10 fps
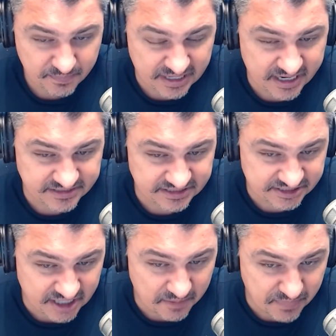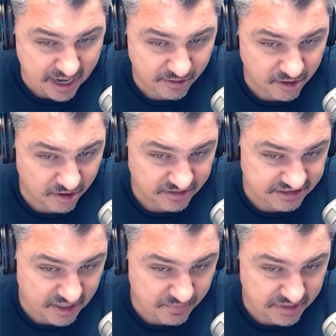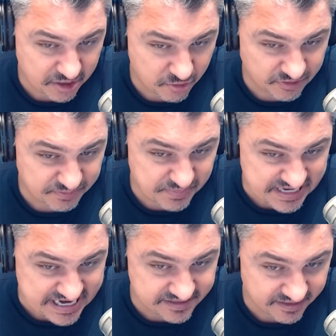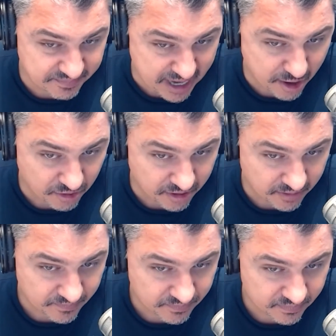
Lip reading: Because a submariner is somebody who is beneath a mariner.